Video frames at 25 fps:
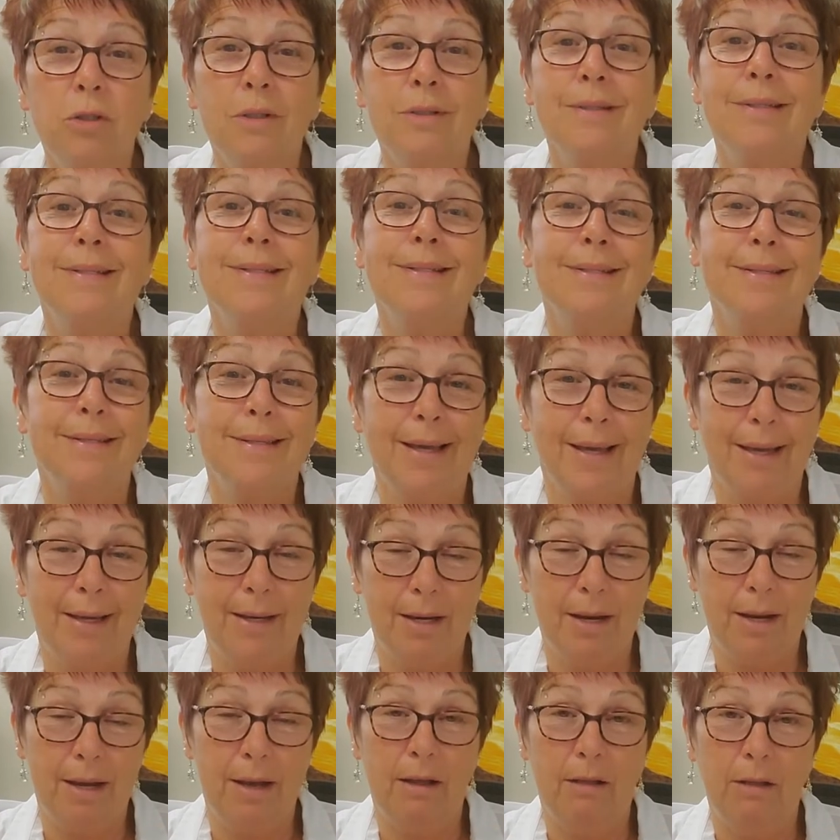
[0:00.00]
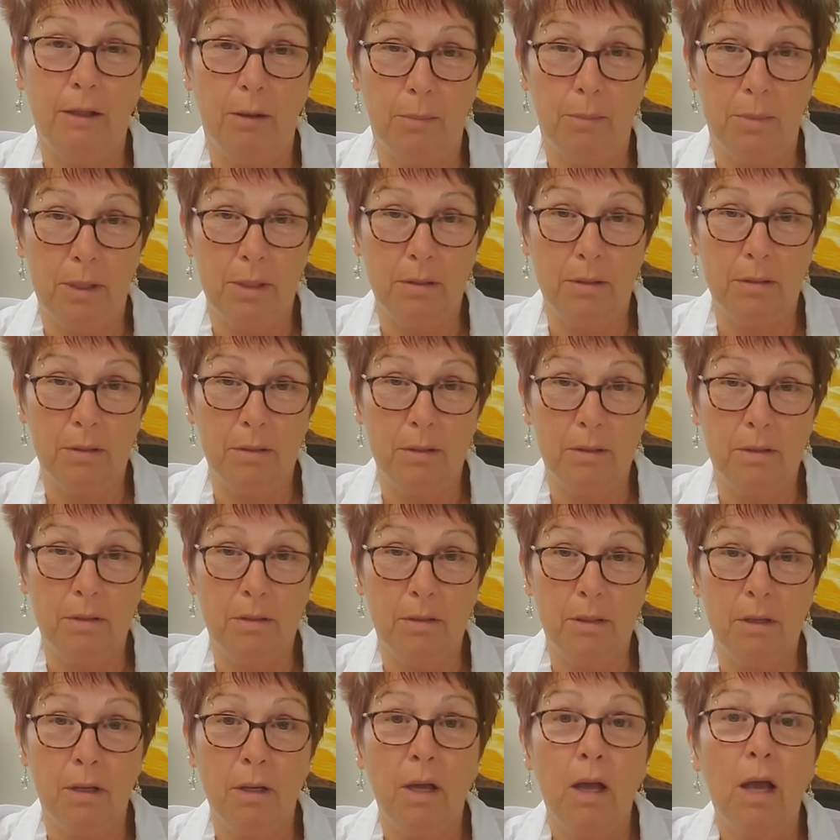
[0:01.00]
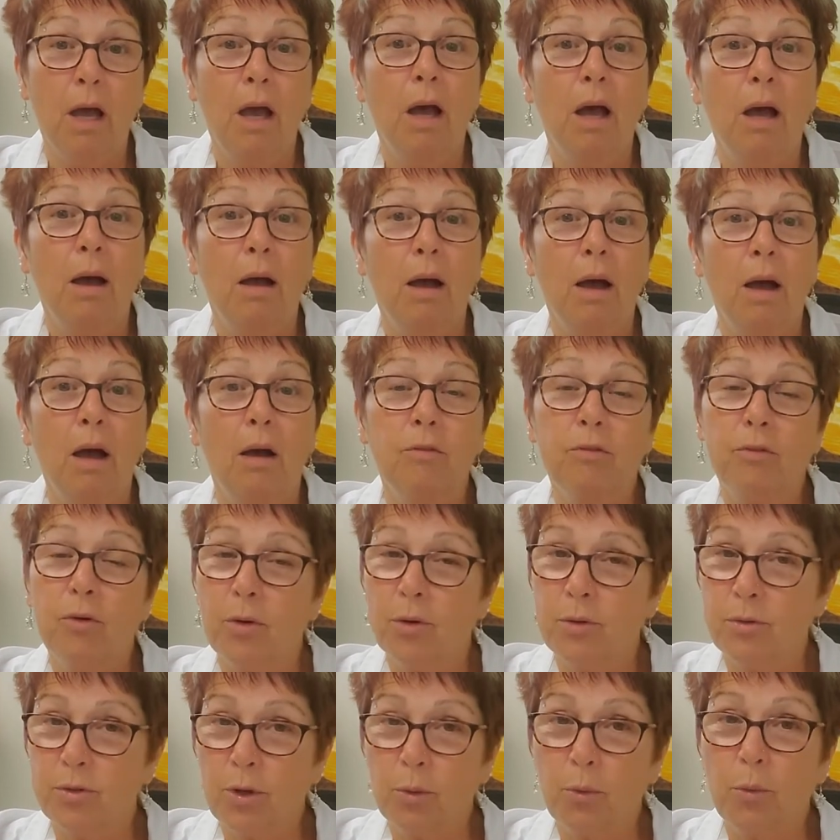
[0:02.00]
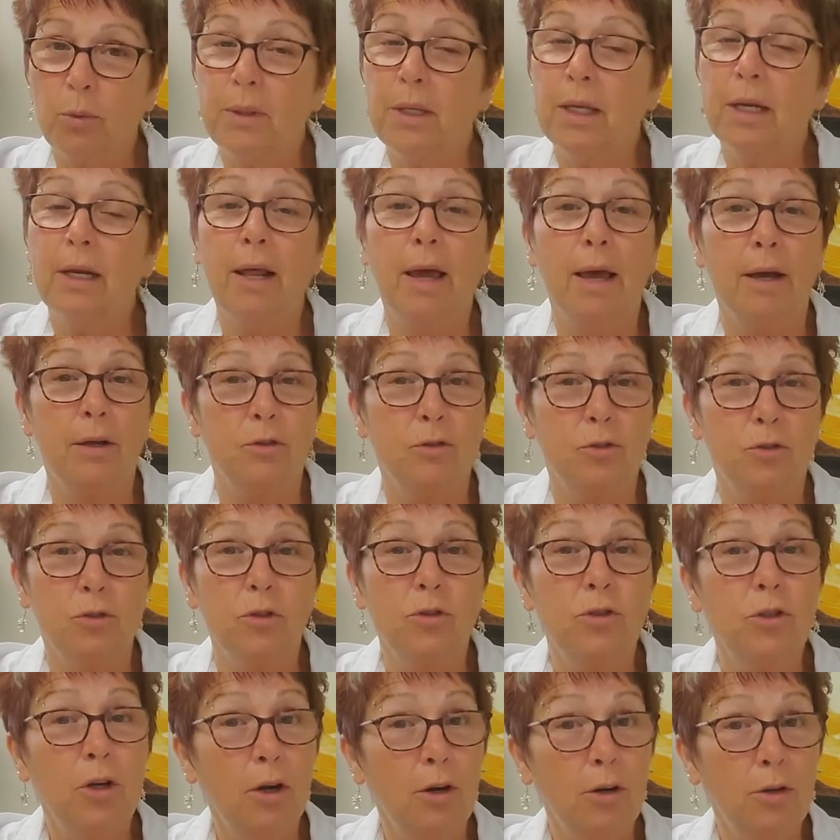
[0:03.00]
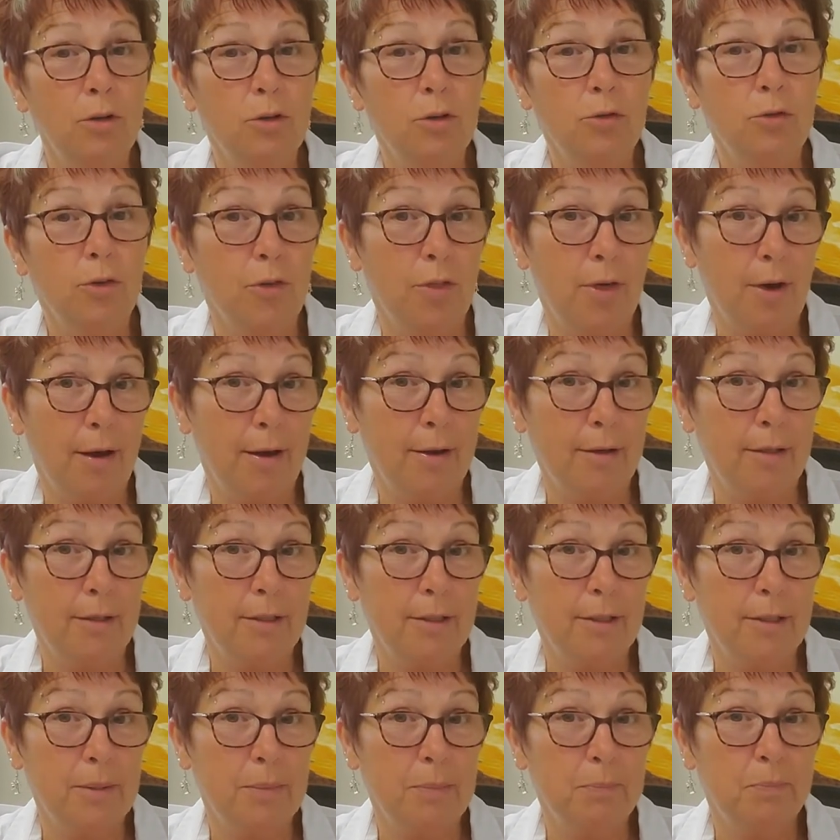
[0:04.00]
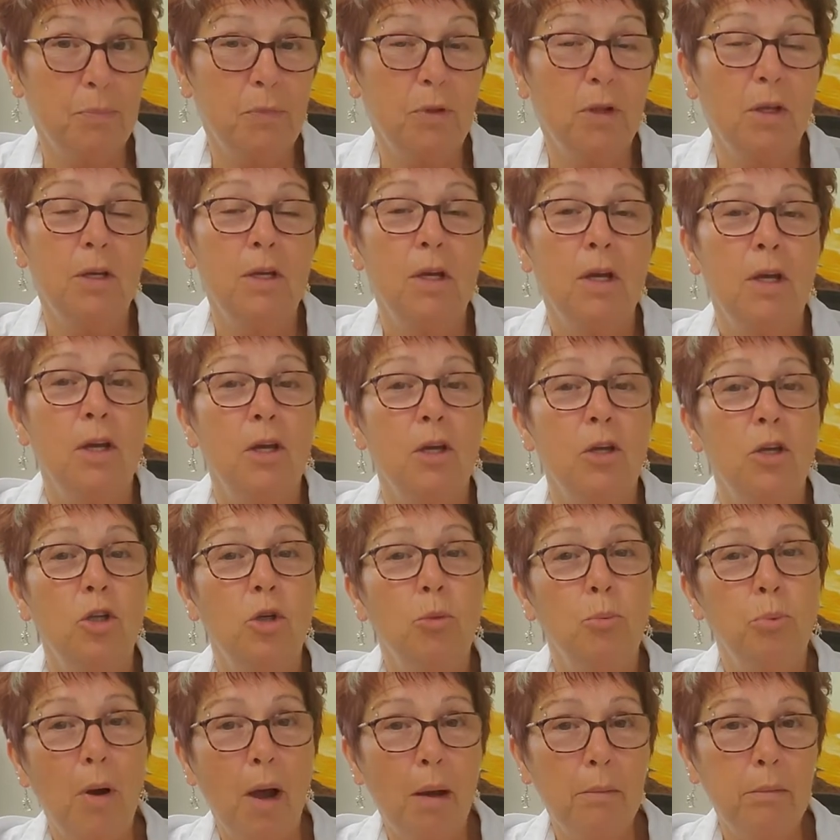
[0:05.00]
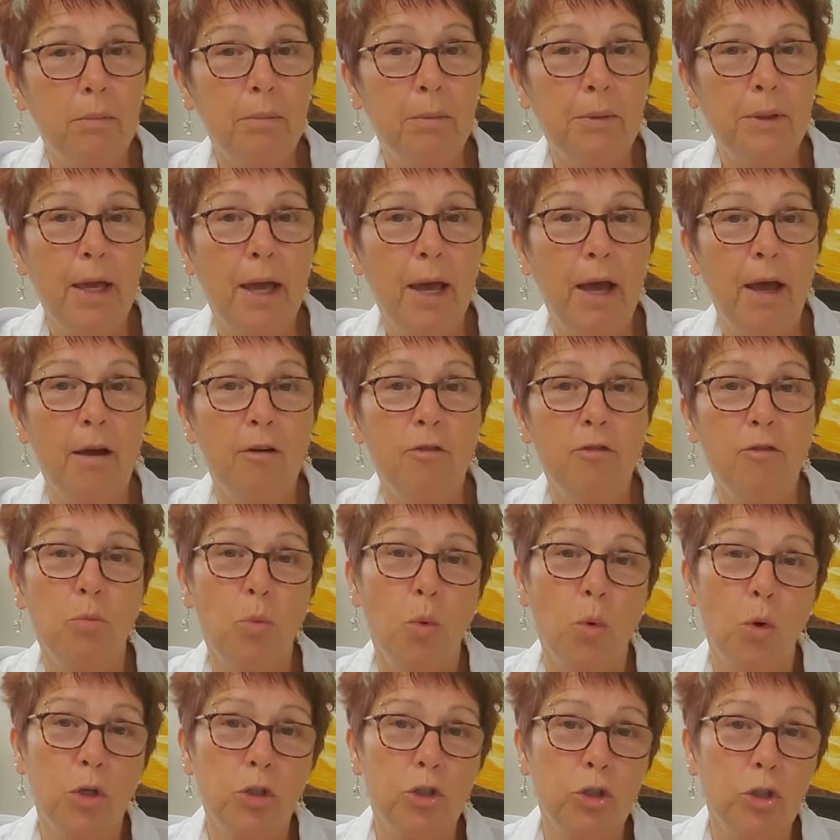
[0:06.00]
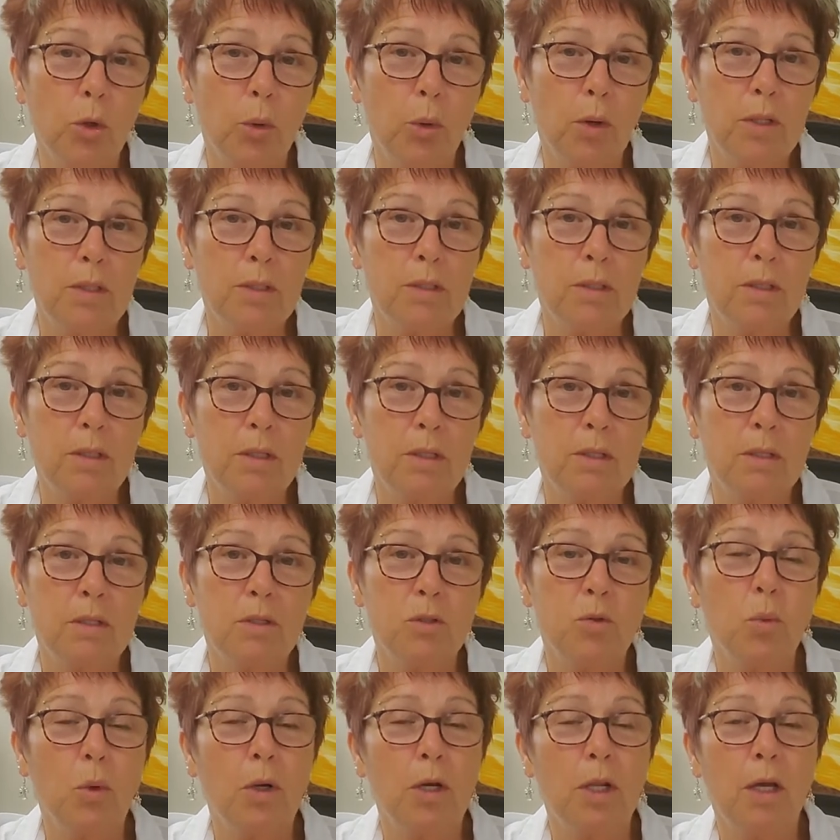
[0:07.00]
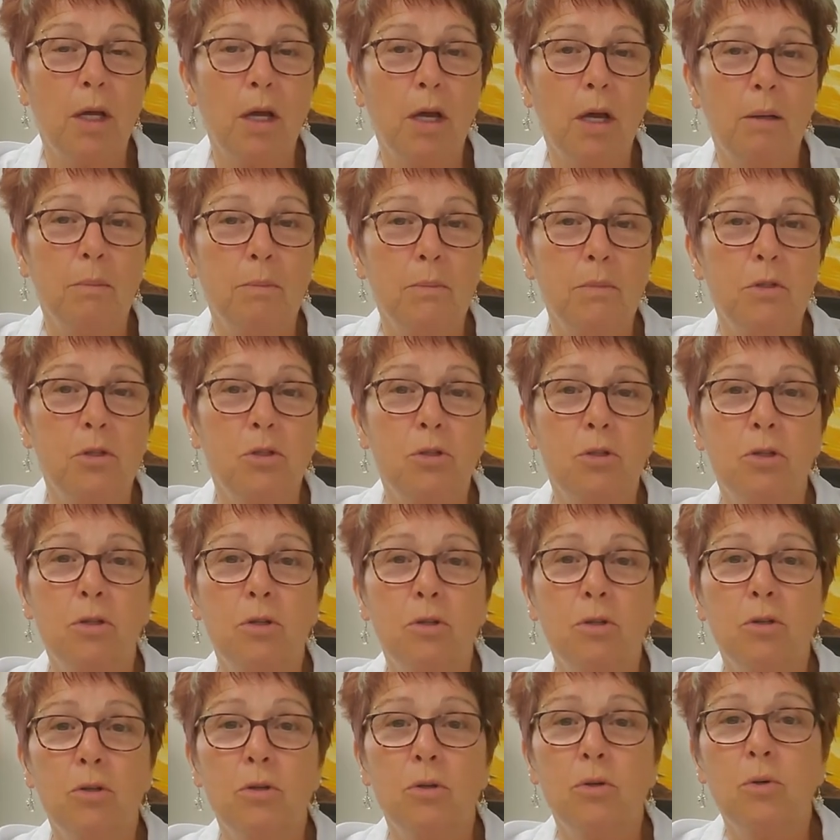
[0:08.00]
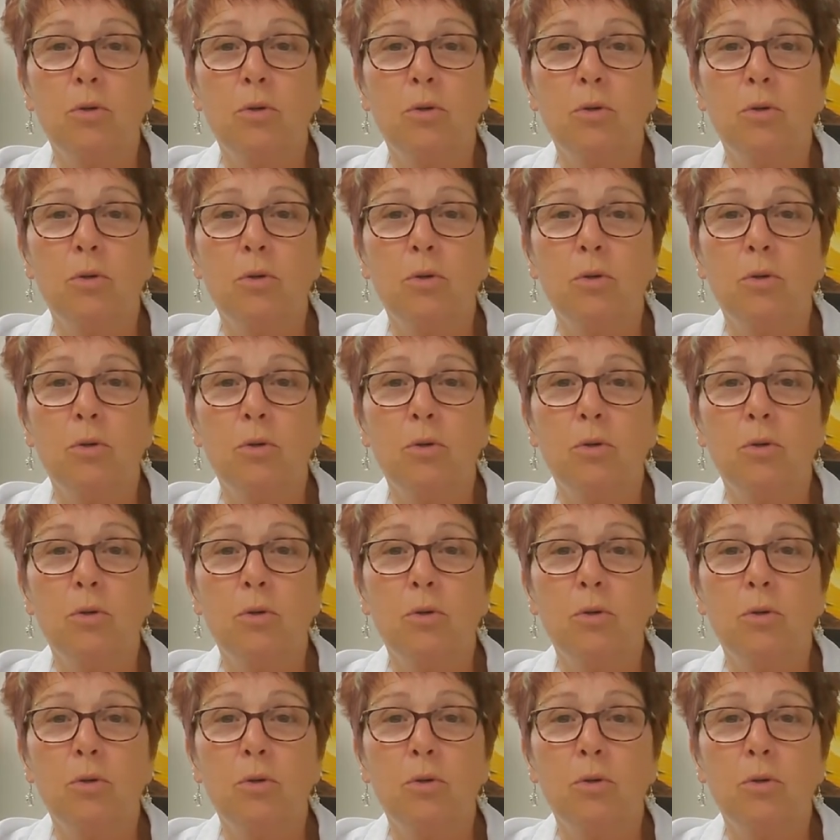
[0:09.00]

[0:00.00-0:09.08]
design elements. Of course, there will be an extra charge for that. You'll probably have more choices when it comes to